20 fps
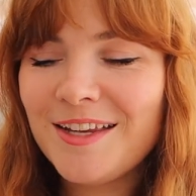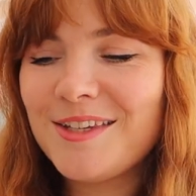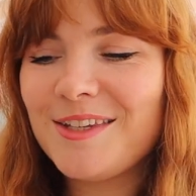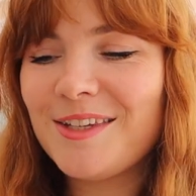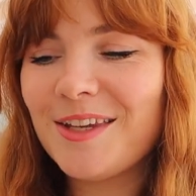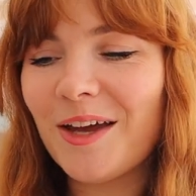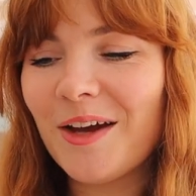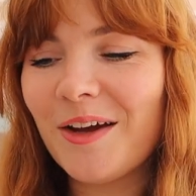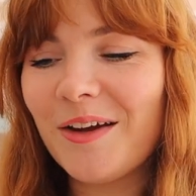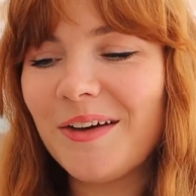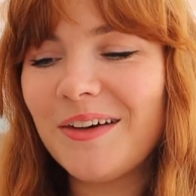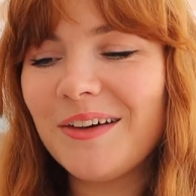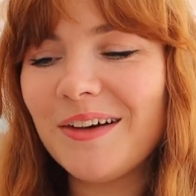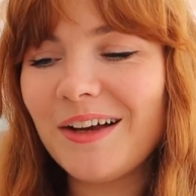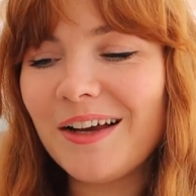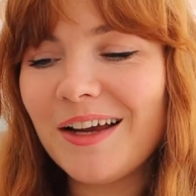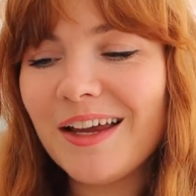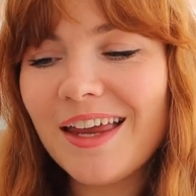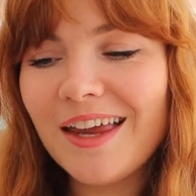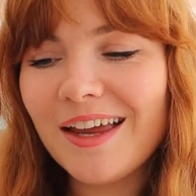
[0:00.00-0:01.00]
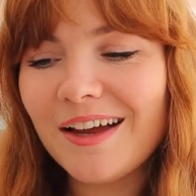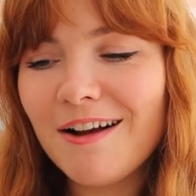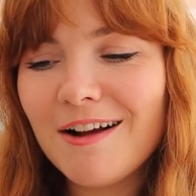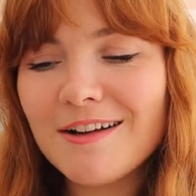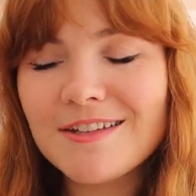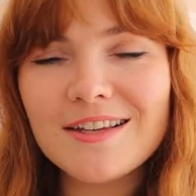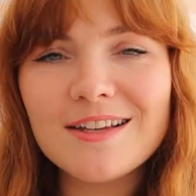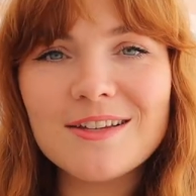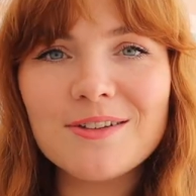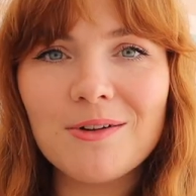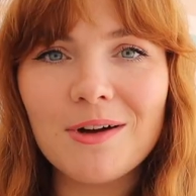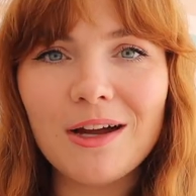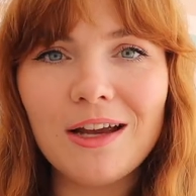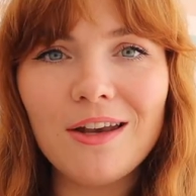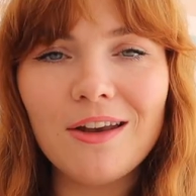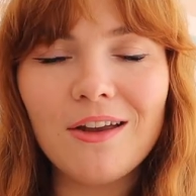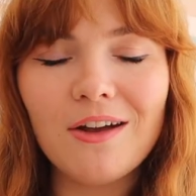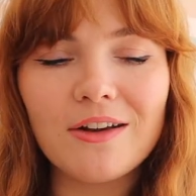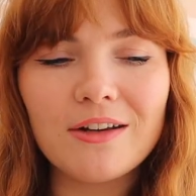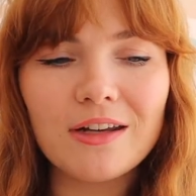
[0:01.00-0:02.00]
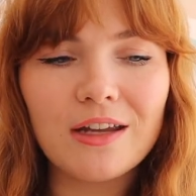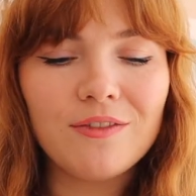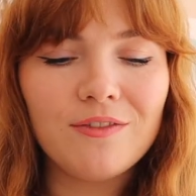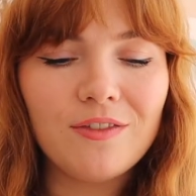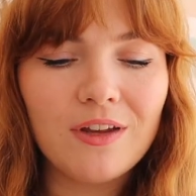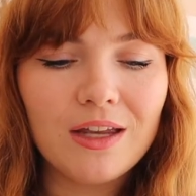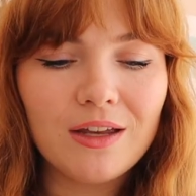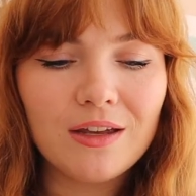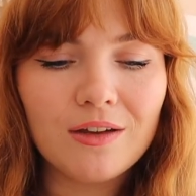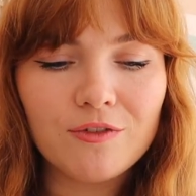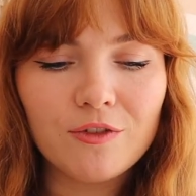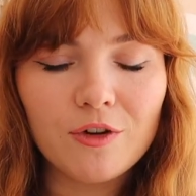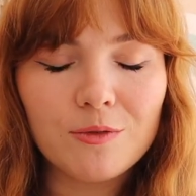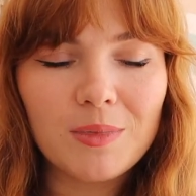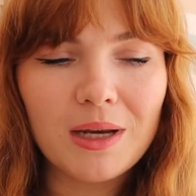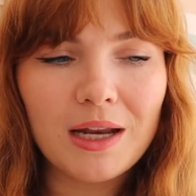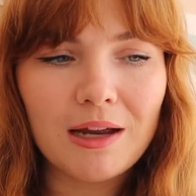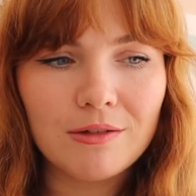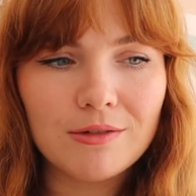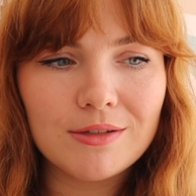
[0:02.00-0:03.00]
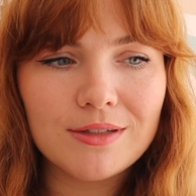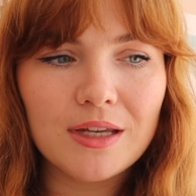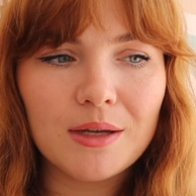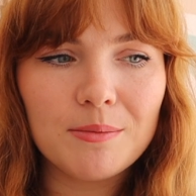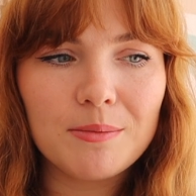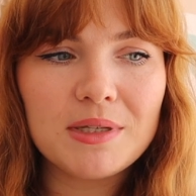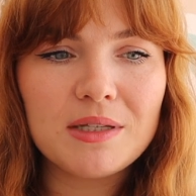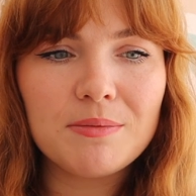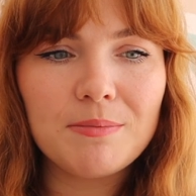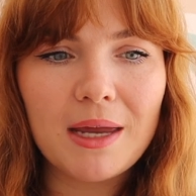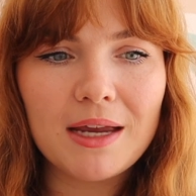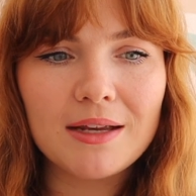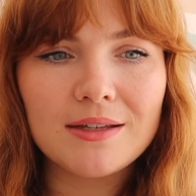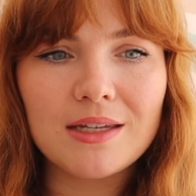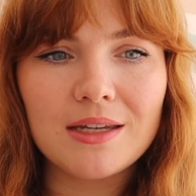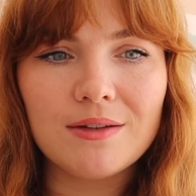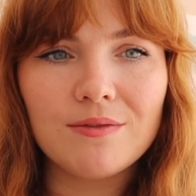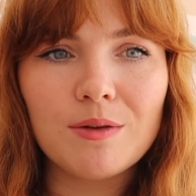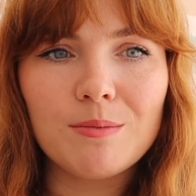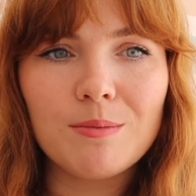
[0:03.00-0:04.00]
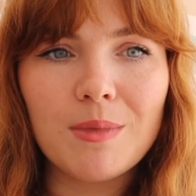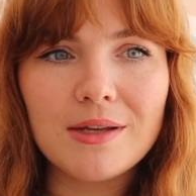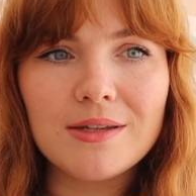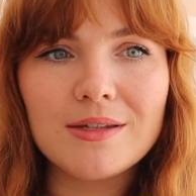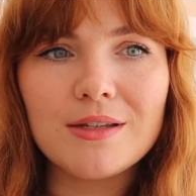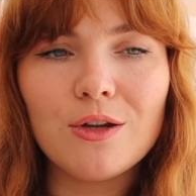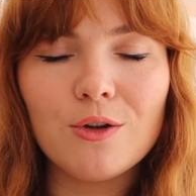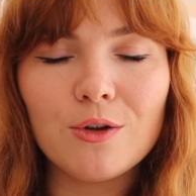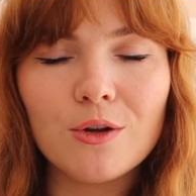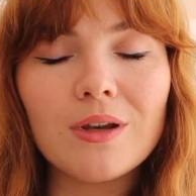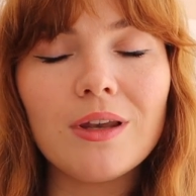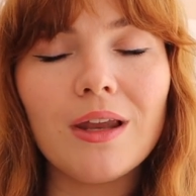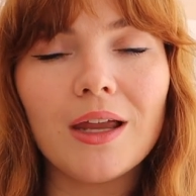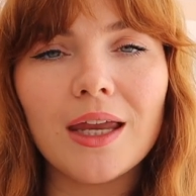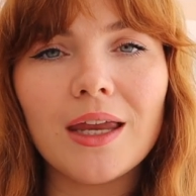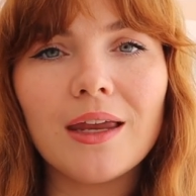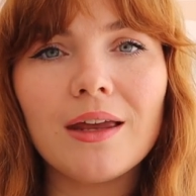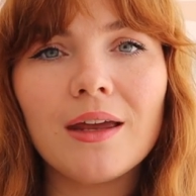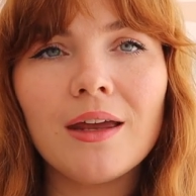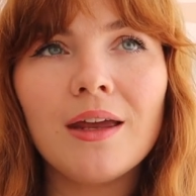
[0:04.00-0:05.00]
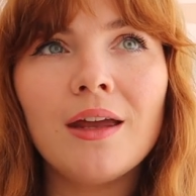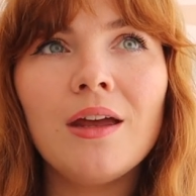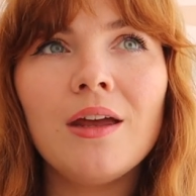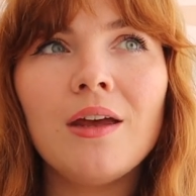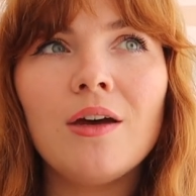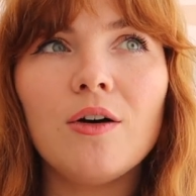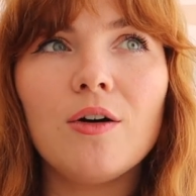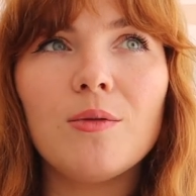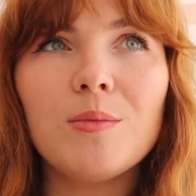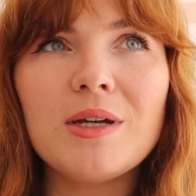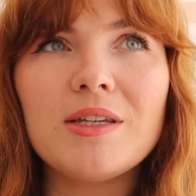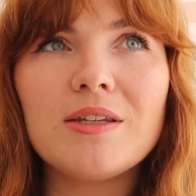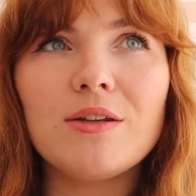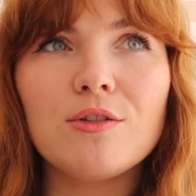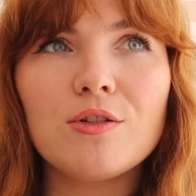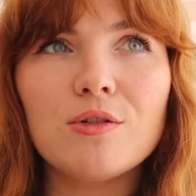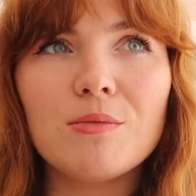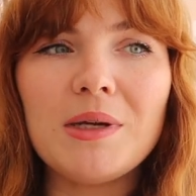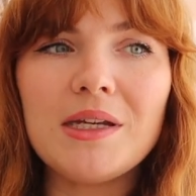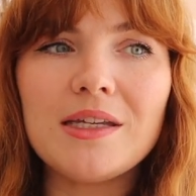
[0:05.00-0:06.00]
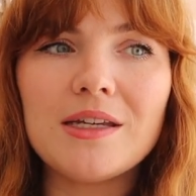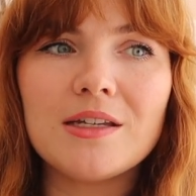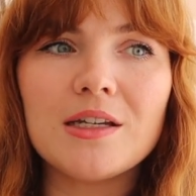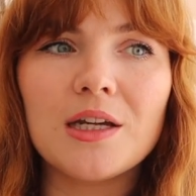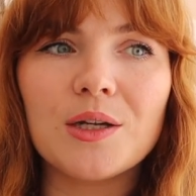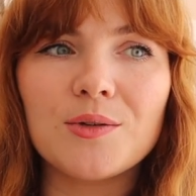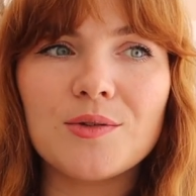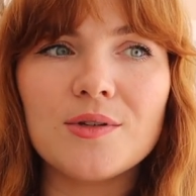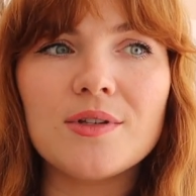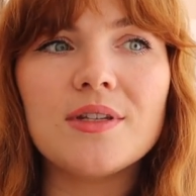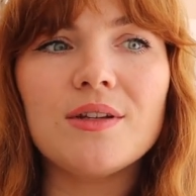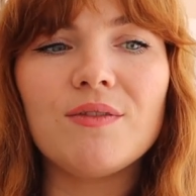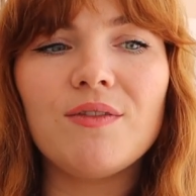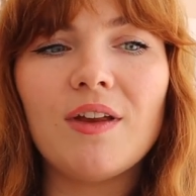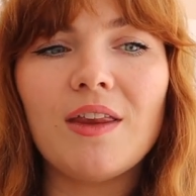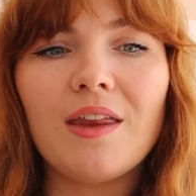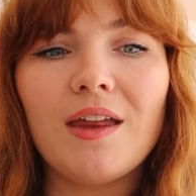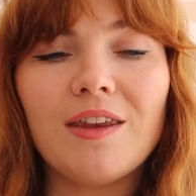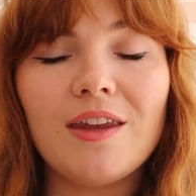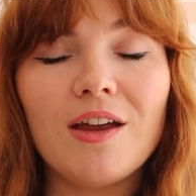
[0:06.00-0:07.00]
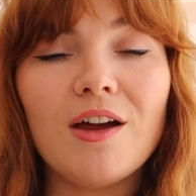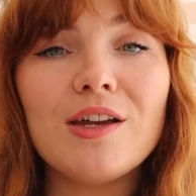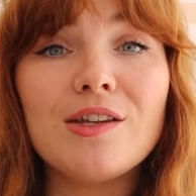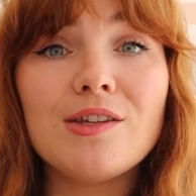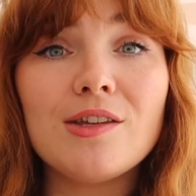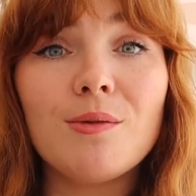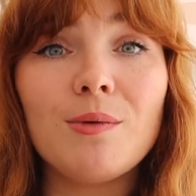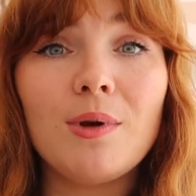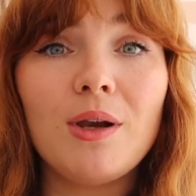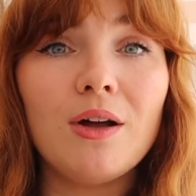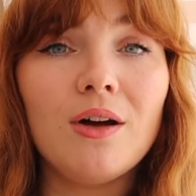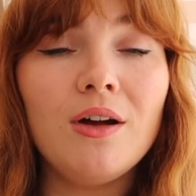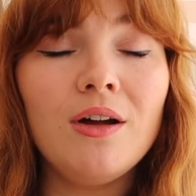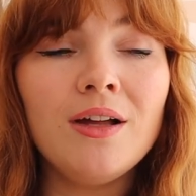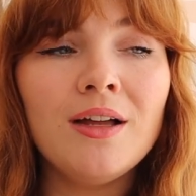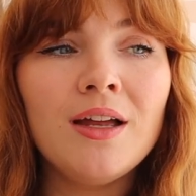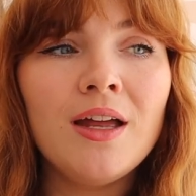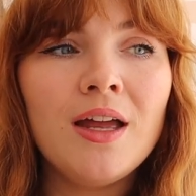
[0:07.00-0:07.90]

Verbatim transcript: So I get asked this quite a lot and I think from an outside perspective it must look like on my social media channels and stuff like that that I sew a lot